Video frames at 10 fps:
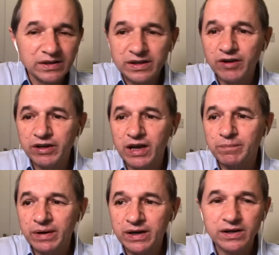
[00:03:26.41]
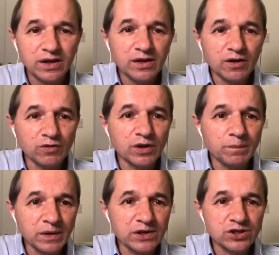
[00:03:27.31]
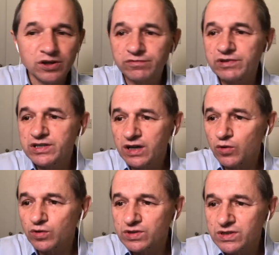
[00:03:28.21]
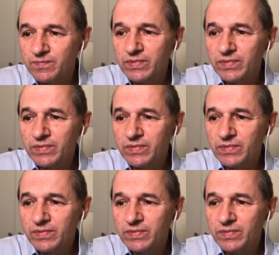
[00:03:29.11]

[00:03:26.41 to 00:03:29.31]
They only get paid on completion, on results.